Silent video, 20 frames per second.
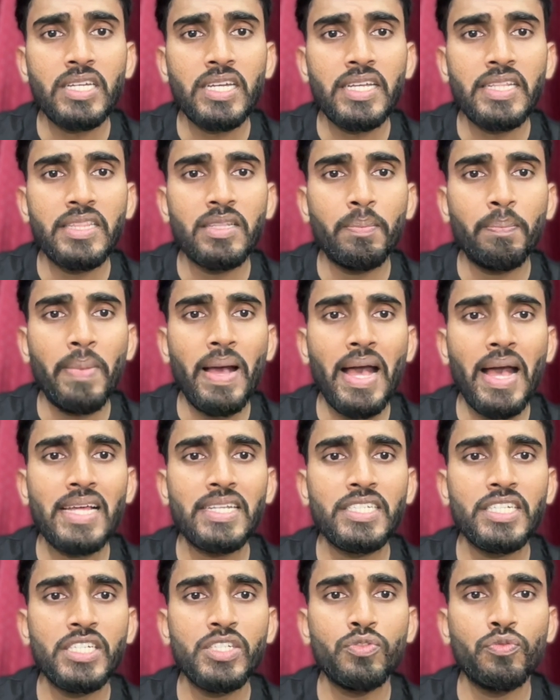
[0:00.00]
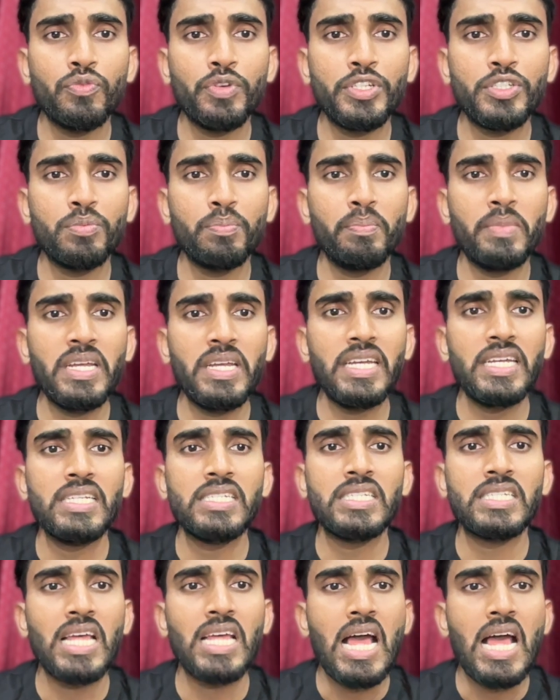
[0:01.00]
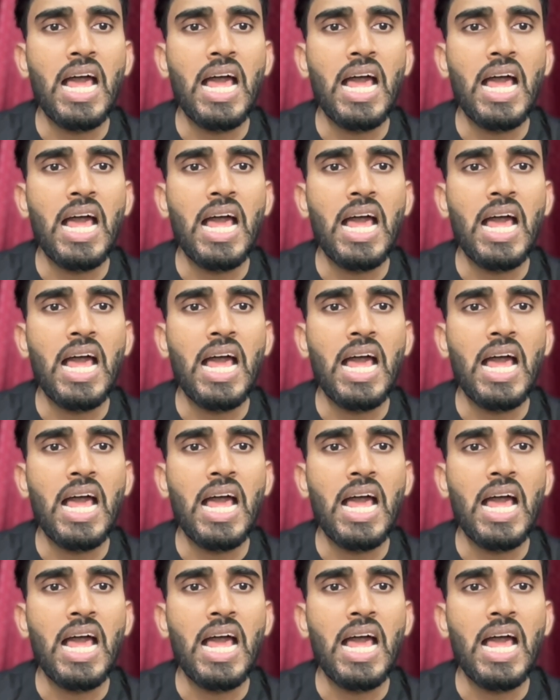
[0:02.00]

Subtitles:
in the passage which means